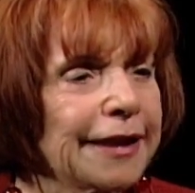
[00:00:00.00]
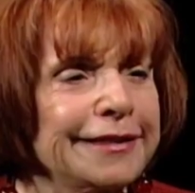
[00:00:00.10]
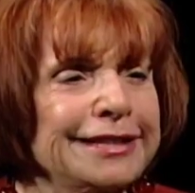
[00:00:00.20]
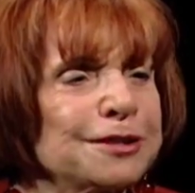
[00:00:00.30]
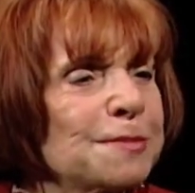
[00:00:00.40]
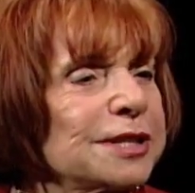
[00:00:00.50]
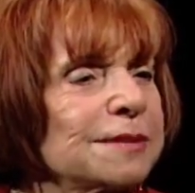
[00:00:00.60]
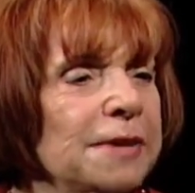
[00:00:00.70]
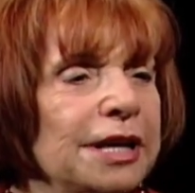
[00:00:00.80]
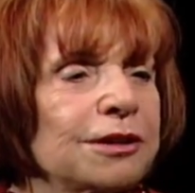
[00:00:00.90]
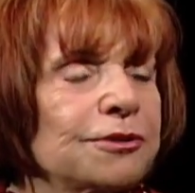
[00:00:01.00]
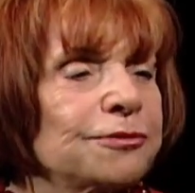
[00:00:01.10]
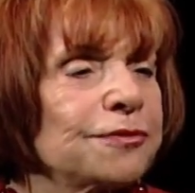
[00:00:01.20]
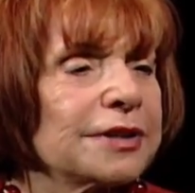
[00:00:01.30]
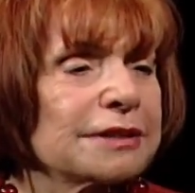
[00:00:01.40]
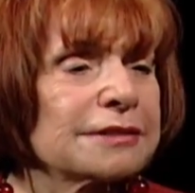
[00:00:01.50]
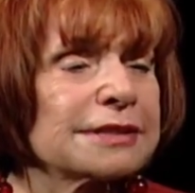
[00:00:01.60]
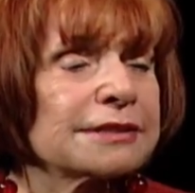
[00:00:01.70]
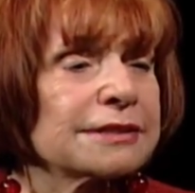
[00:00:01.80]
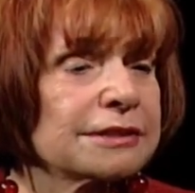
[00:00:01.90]
This must make you feel
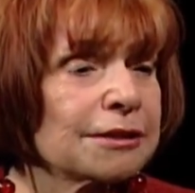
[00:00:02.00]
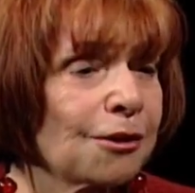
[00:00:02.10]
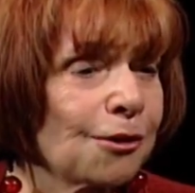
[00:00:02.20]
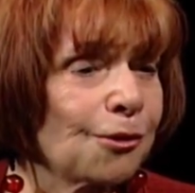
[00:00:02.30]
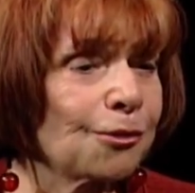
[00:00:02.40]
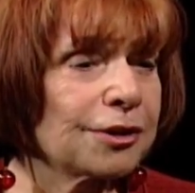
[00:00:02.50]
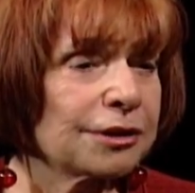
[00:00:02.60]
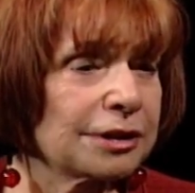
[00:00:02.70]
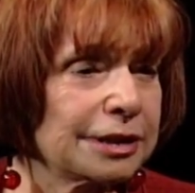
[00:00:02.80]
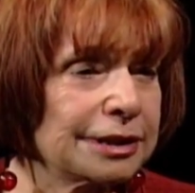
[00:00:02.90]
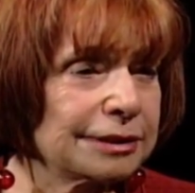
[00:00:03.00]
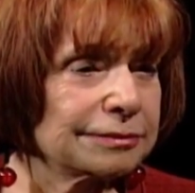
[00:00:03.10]
so good.